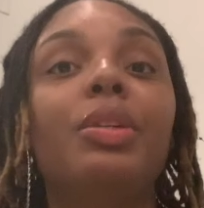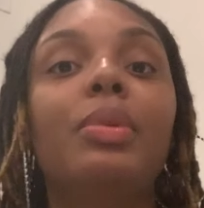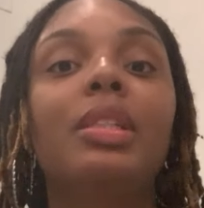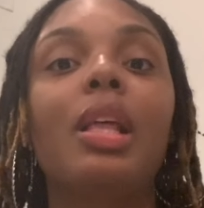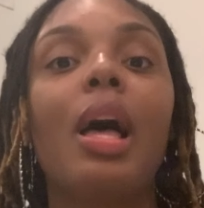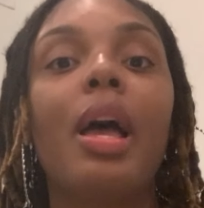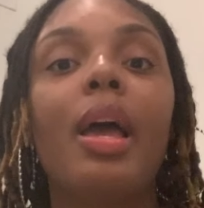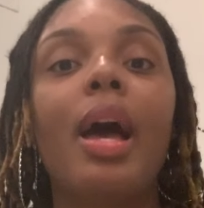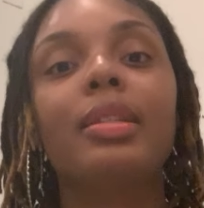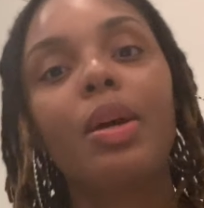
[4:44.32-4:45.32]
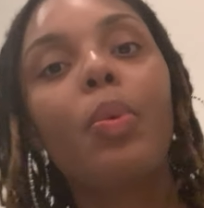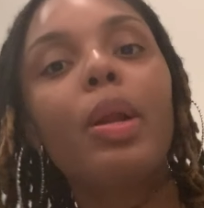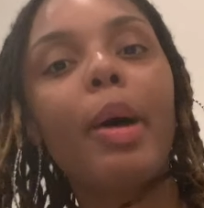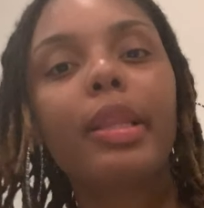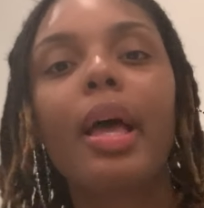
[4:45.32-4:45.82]
she was like, I said, what
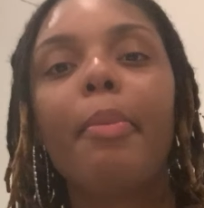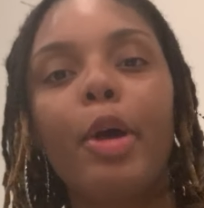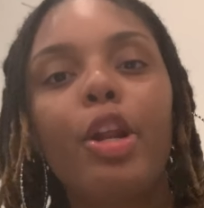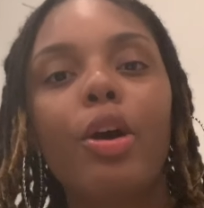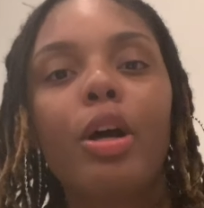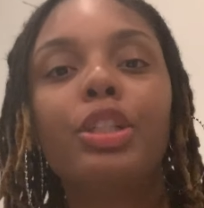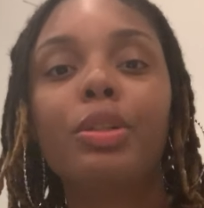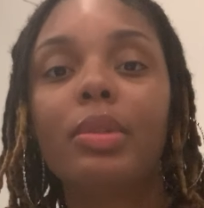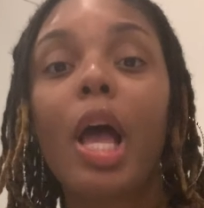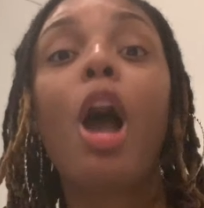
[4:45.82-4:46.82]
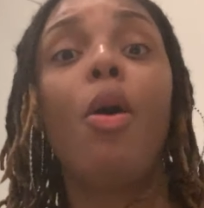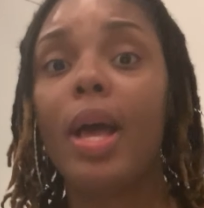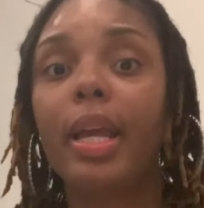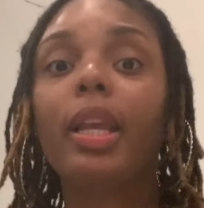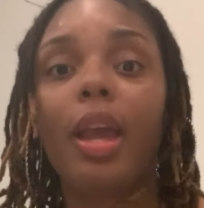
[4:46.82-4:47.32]
about the epidural? And she was like, oh,
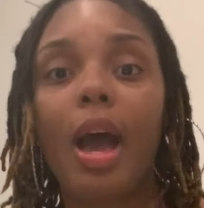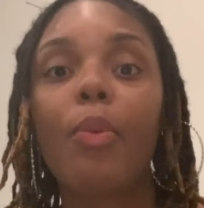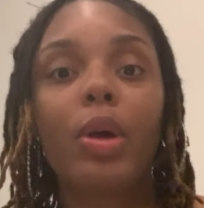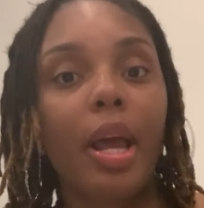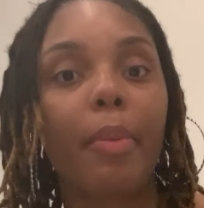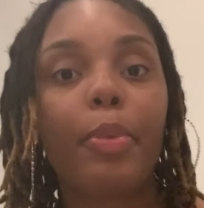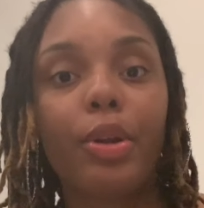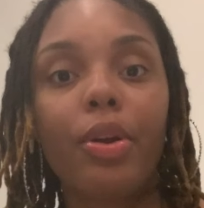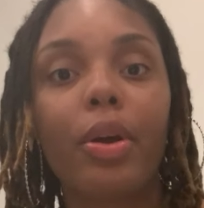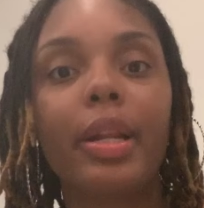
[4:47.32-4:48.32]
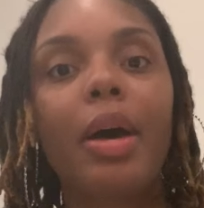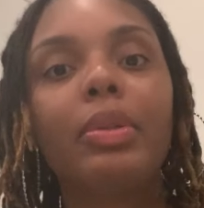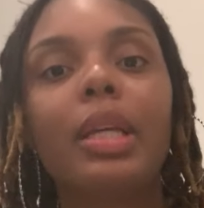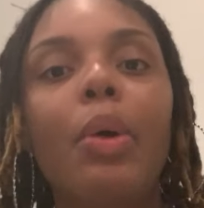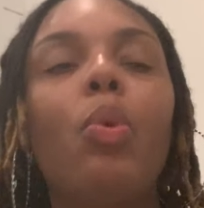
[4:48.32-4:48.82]
heck yeah, I want an epidural. And I
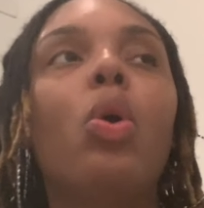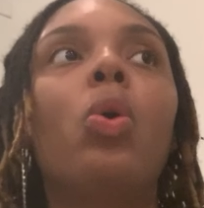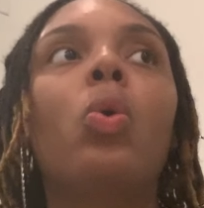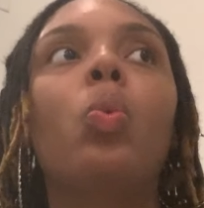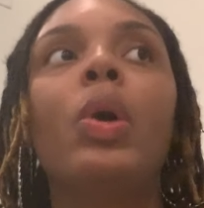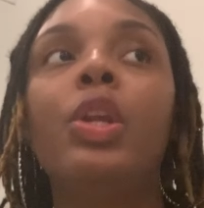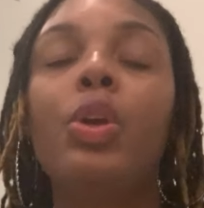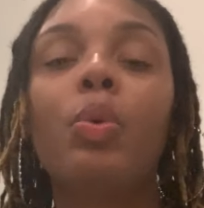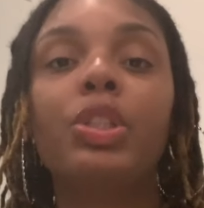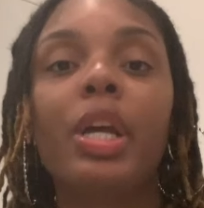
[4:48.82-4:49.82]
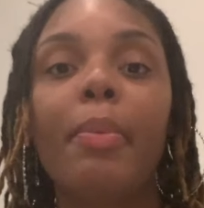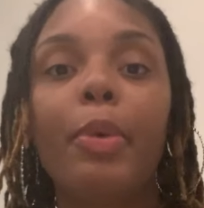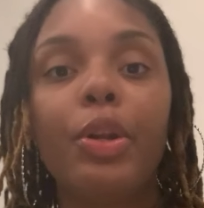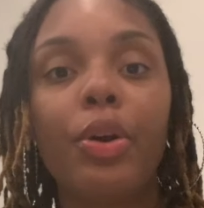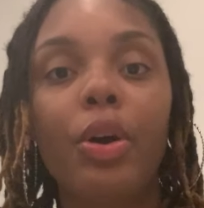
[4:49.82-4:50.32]
was like, well, when do you want your
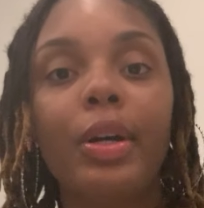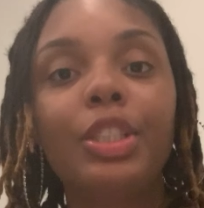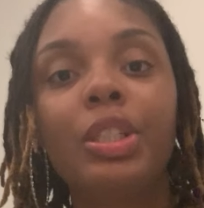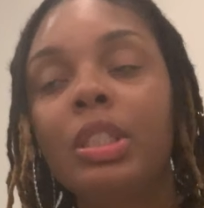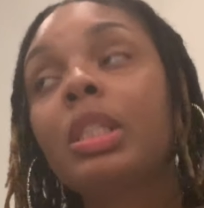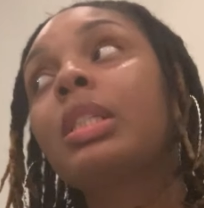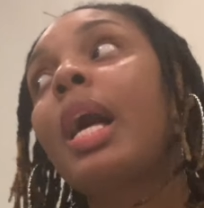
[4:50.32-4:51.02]
epidural? And she was just